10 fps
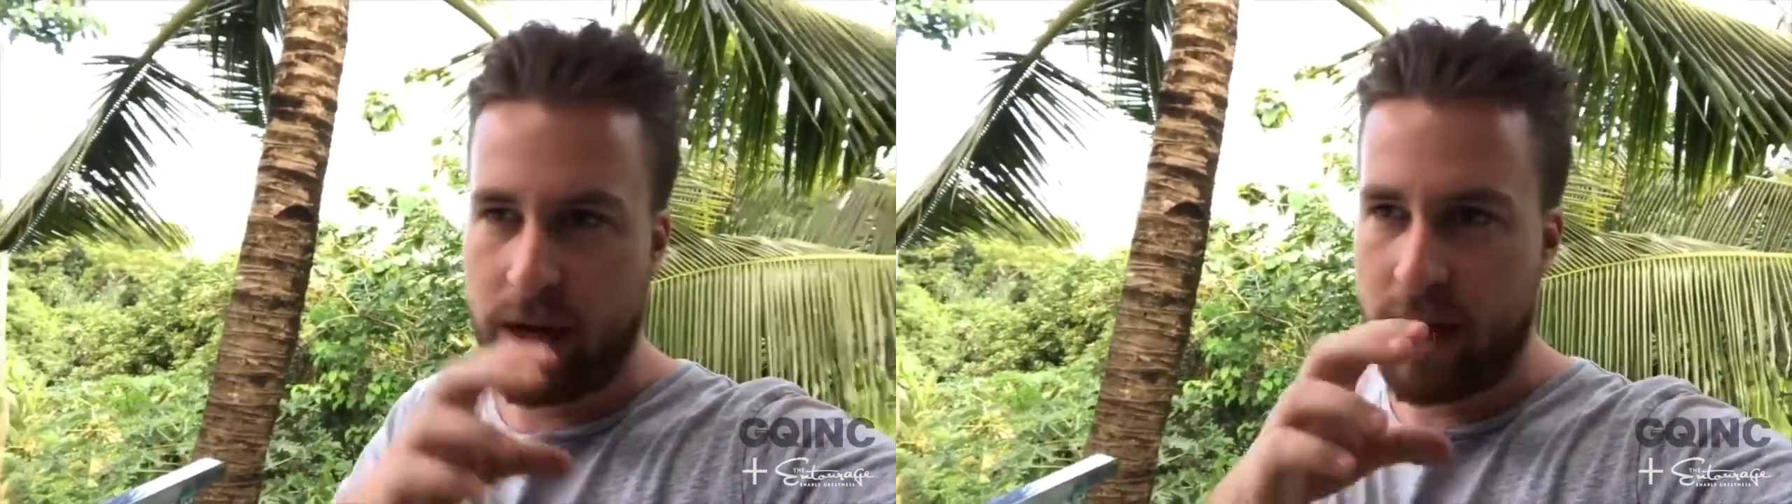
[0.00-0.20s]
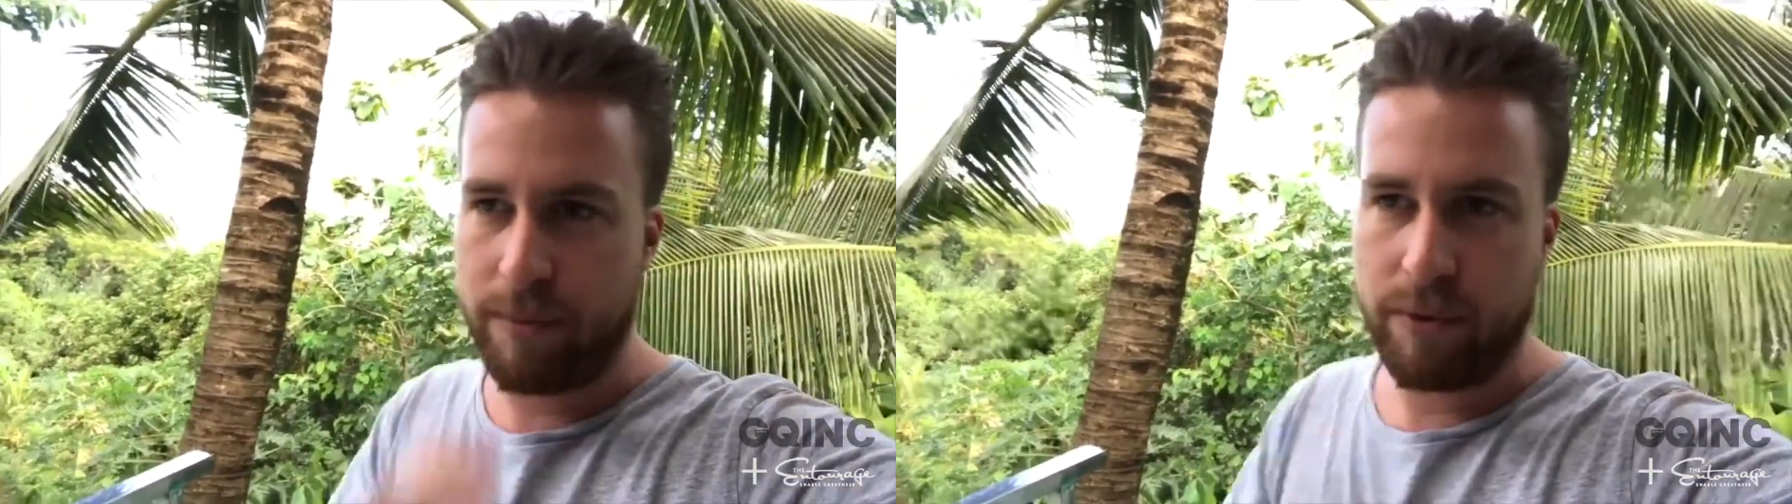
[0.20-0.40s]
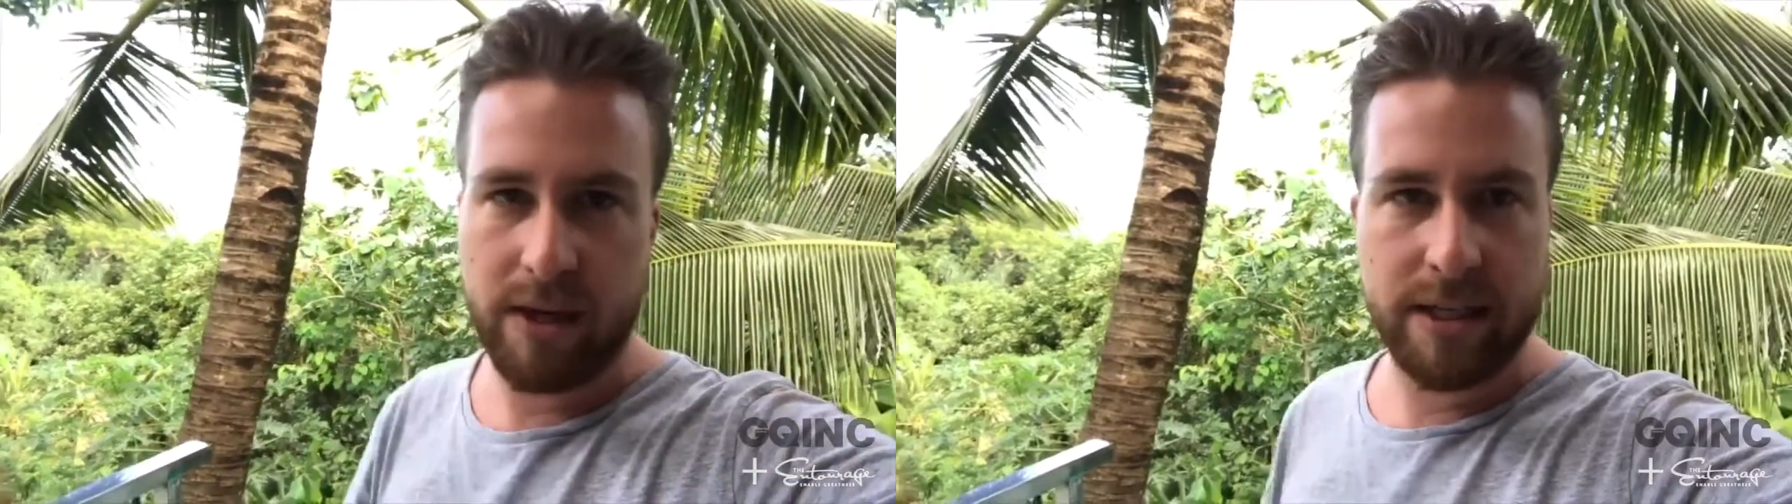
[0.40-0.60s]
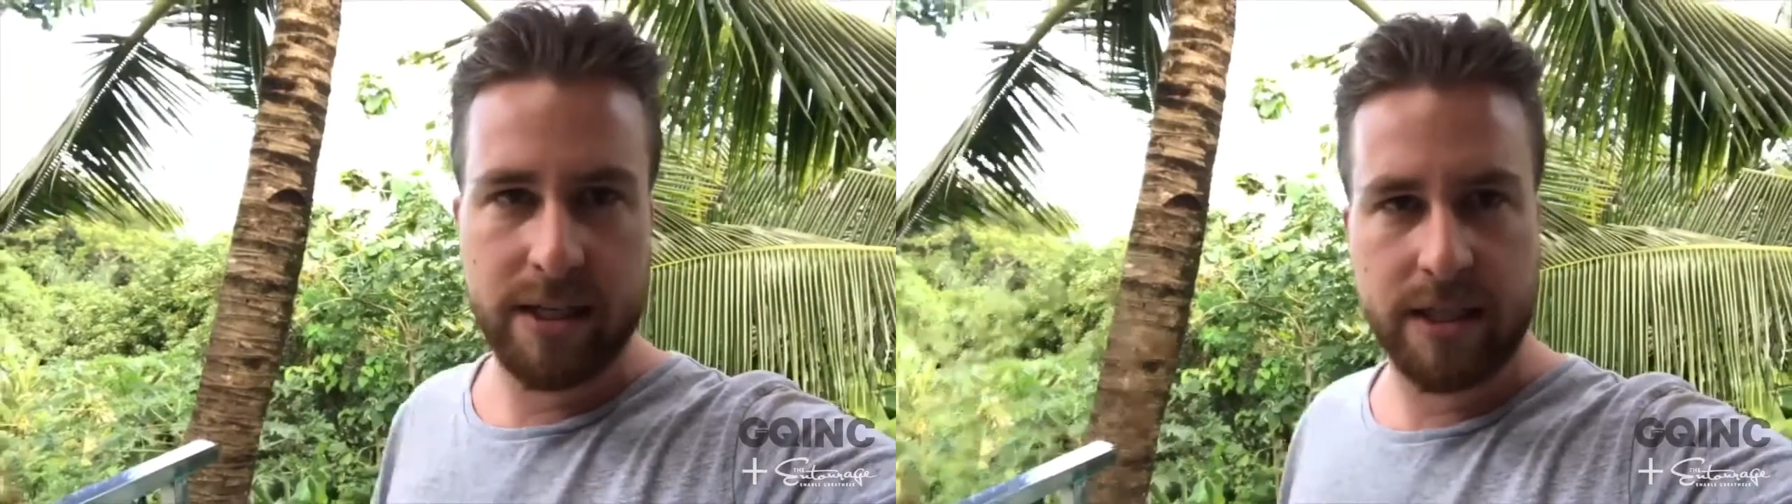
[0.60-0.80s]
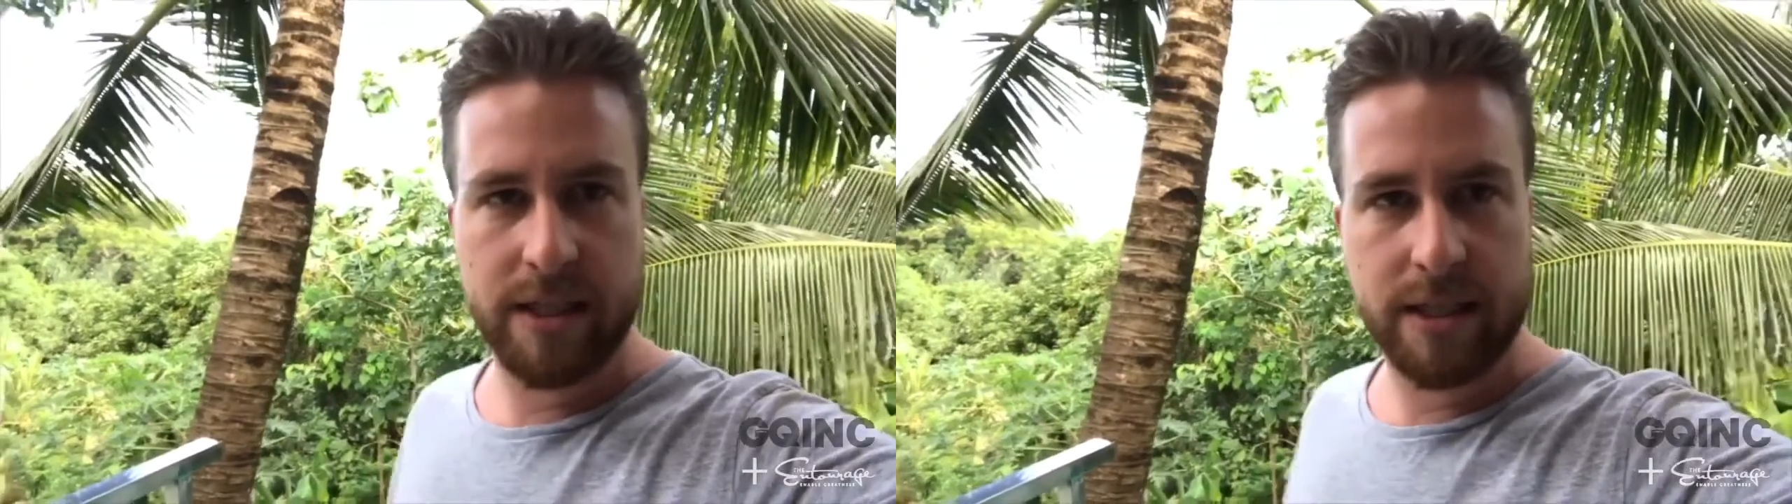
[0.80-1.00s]
capital
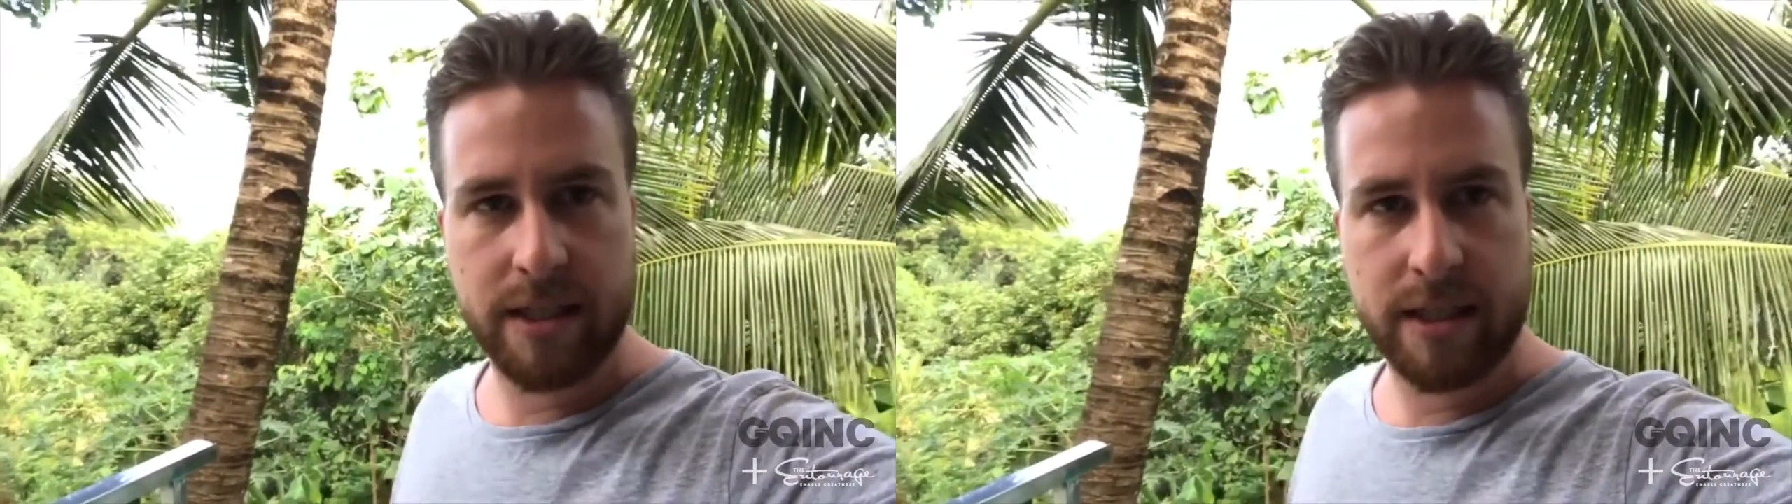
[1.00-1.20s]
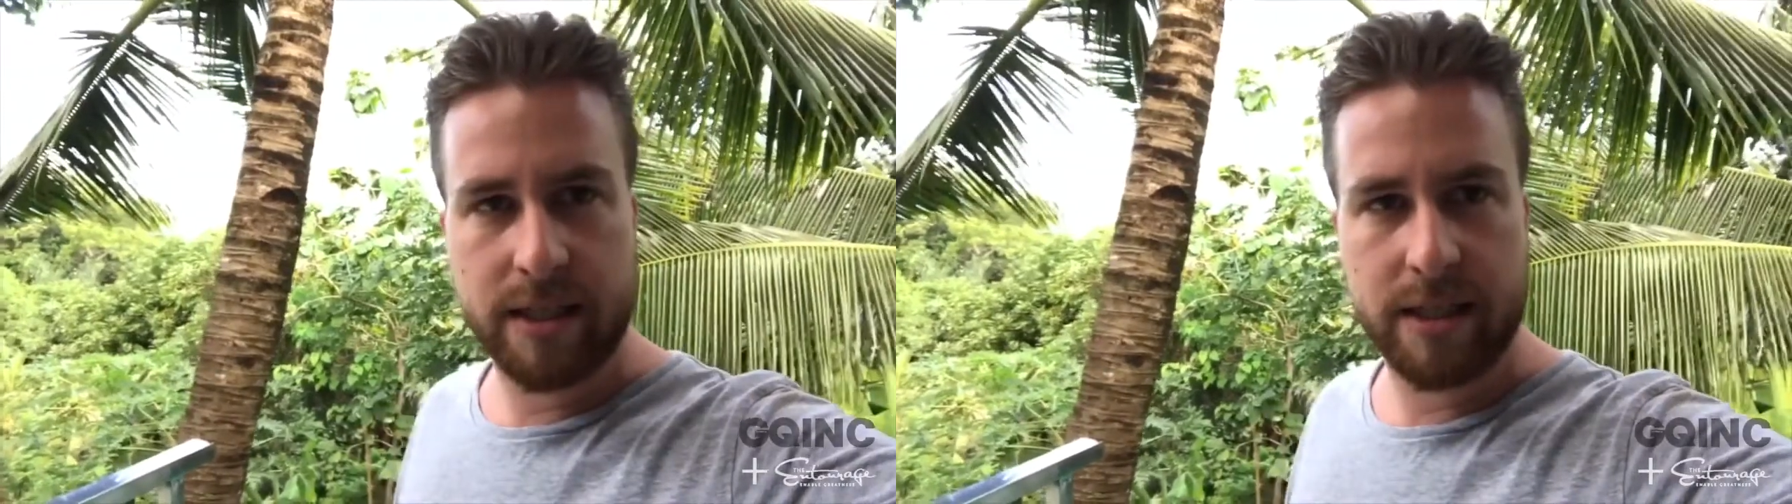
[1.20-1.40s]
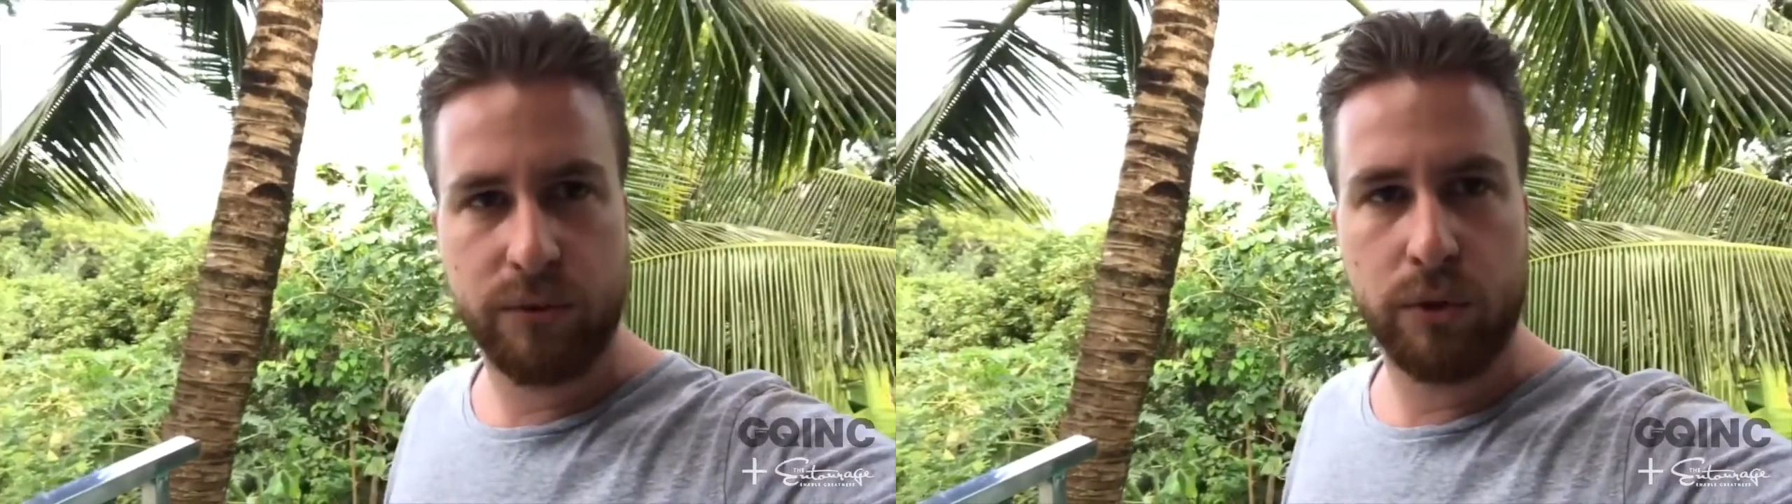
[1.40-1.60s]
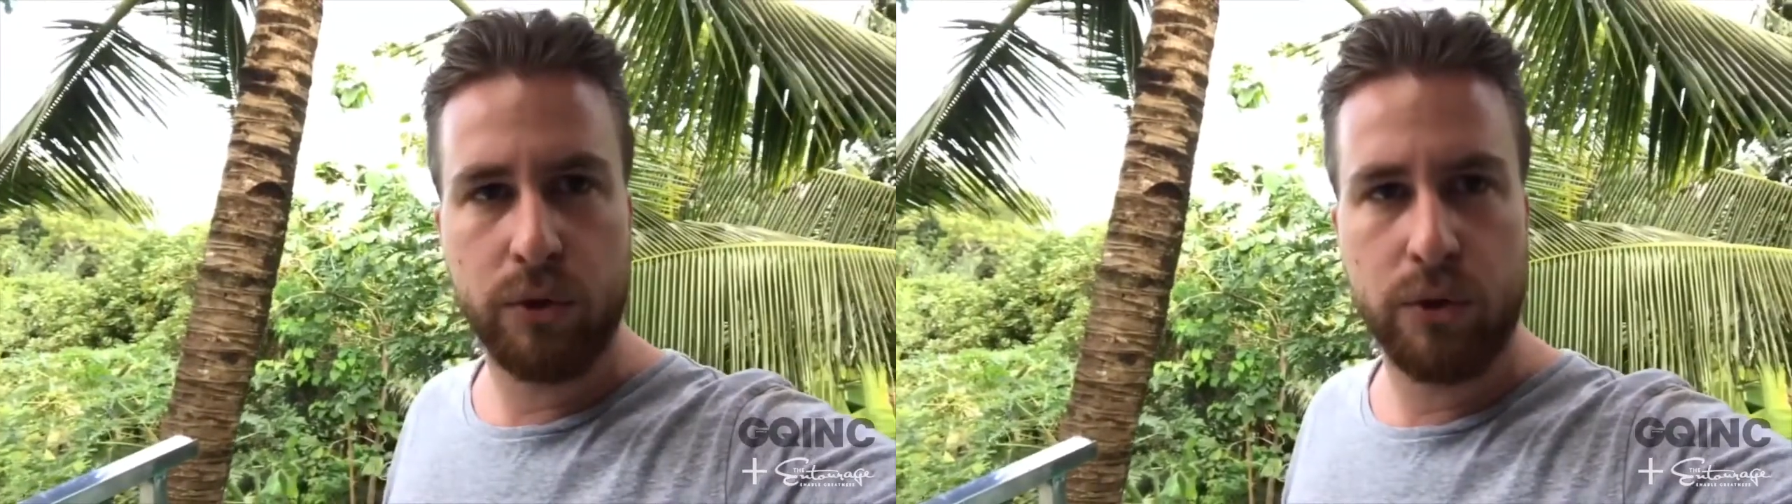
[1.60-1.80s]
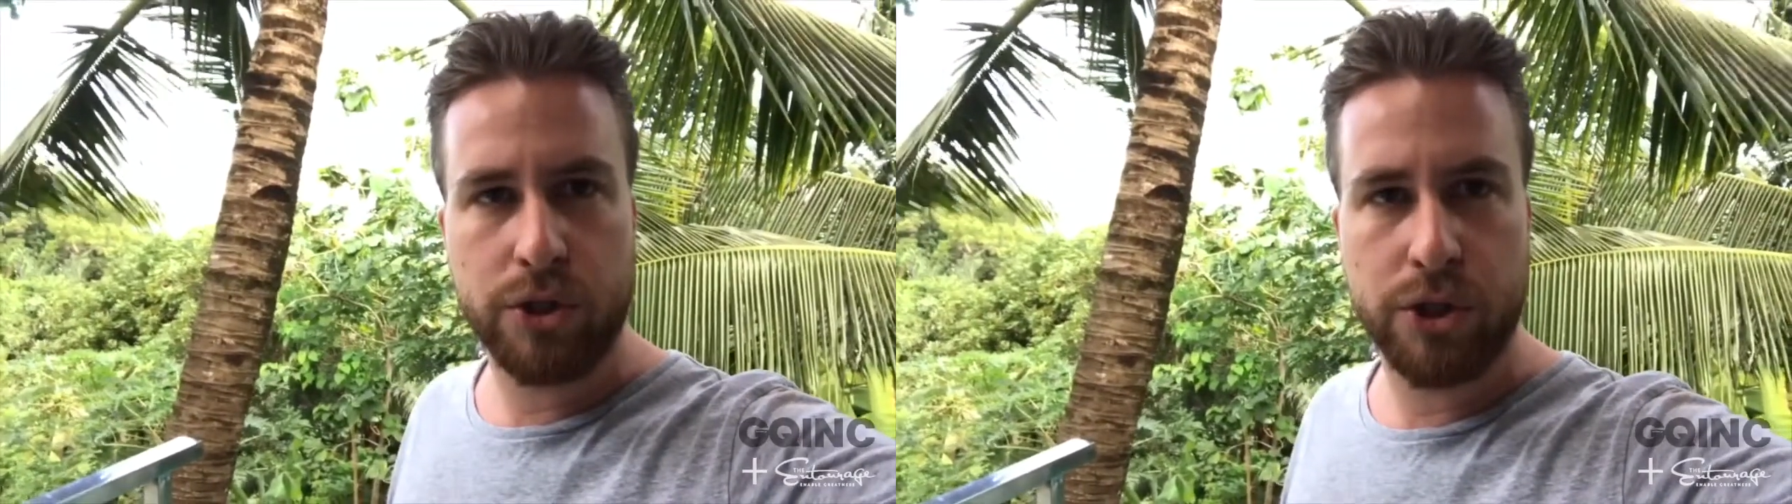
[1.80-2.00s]
raisings and successful
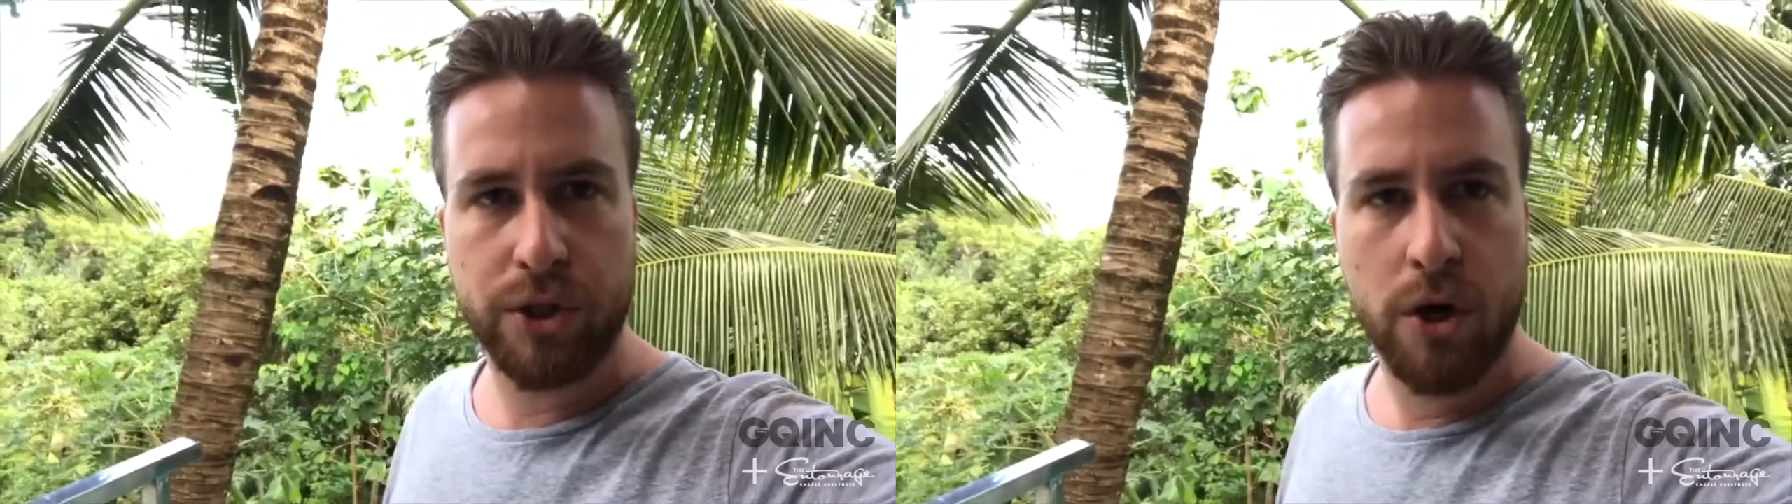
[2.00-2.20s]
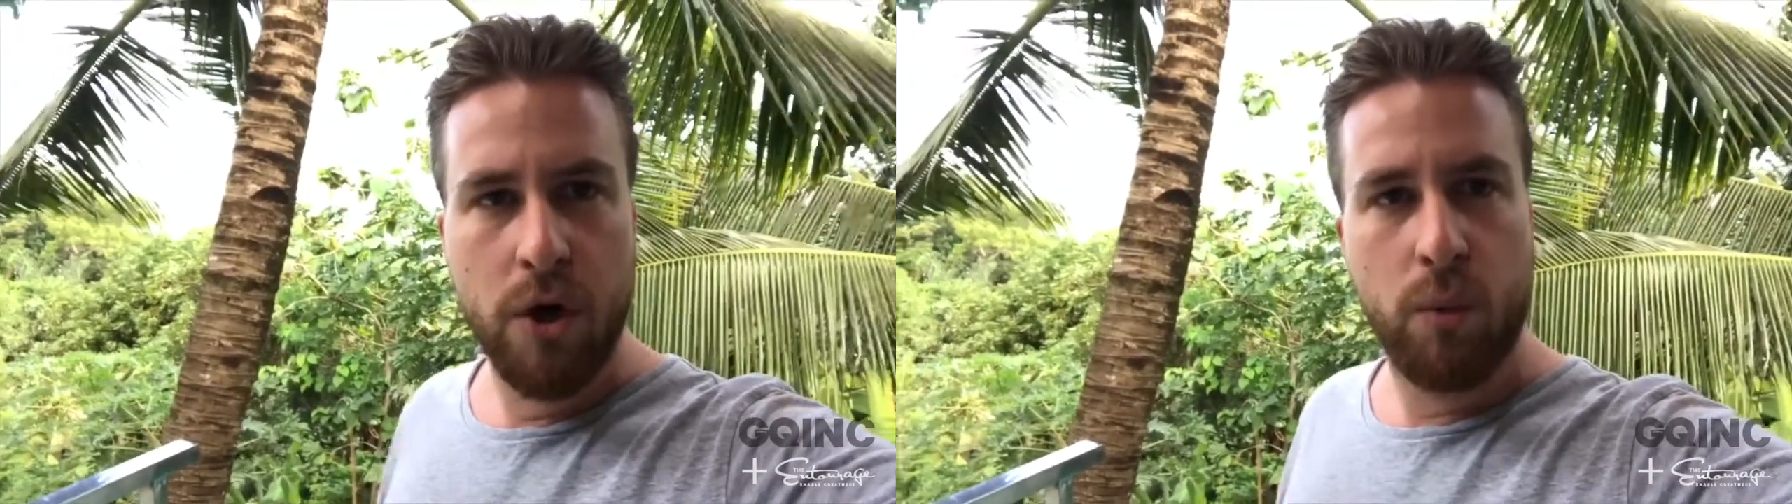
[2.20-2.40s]
launches.